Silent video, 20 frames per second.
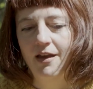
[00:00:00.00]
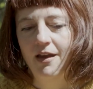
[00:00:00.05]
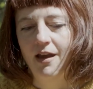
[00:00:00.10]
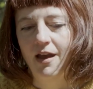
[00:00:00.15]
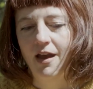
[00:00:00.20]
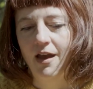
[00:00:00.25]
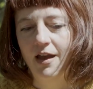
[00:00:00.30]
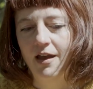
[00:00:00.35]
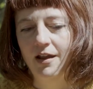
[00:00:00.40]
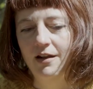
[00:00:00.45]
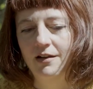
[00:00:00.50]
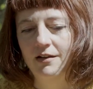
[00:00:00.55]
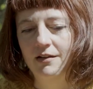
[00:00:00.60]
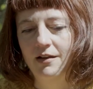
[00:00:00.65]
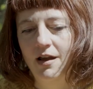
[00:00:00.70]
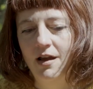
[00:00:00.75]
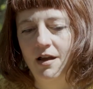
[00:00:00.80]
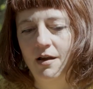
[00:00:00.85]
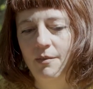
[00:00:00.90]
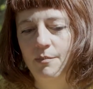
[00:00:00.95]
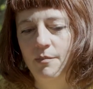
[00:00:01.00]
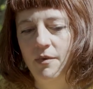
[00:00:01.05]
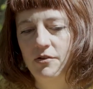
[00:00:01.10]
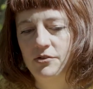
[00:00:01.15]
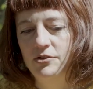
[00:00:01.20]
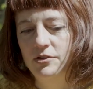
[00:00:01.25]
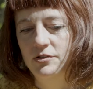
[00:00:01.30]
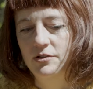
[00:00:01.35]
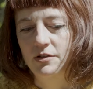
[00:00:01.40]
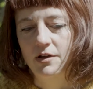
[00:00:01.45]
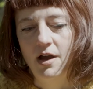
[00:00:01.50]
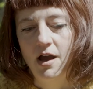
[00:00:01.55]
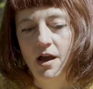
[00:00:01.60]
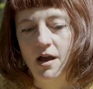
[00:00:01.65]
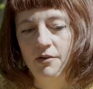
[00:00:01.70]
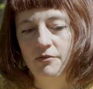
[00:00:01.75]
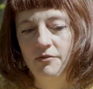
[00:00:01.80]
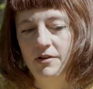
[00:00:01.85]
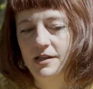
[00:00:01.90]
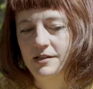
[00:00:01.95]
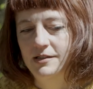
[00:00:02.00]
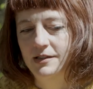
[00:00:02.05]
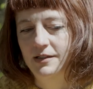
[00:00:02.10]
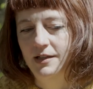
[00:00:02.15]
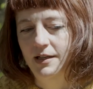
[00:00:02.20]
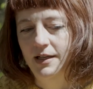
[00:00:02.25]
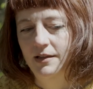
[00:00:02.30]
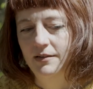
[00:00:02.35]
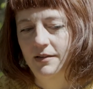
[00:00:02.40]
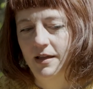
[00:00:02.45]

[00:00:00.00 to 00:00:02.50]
and most recently